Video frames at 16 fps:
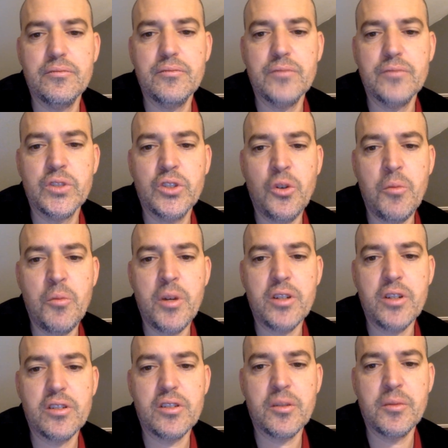So
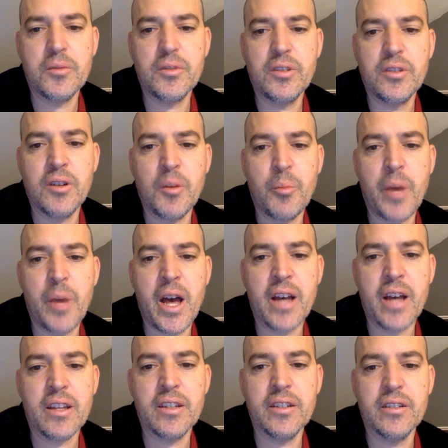much to
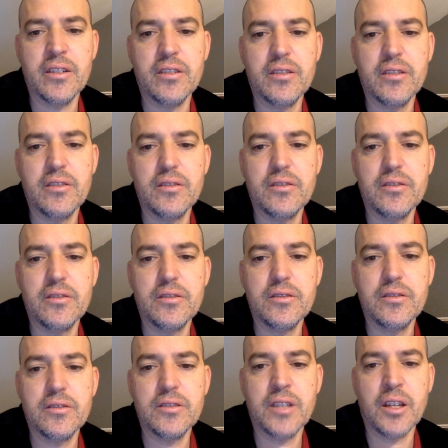unpack here
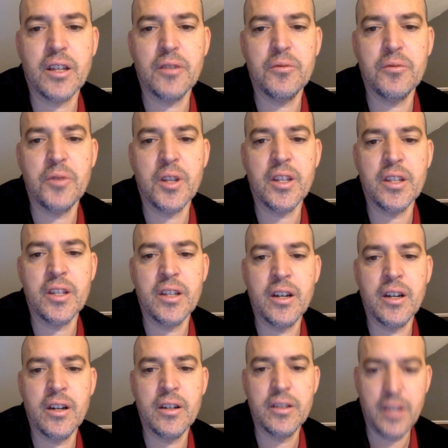that could really
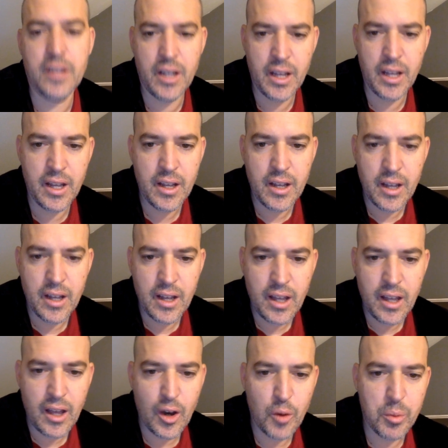
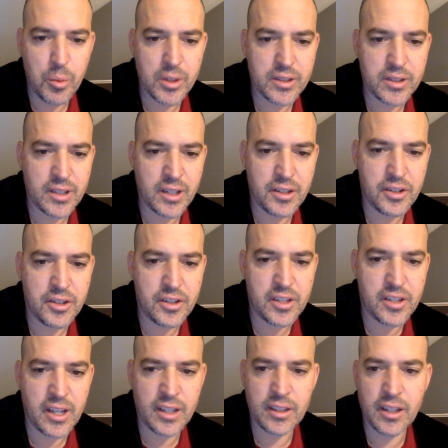help us
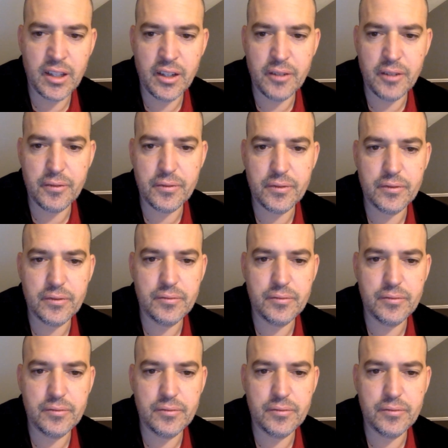understand life.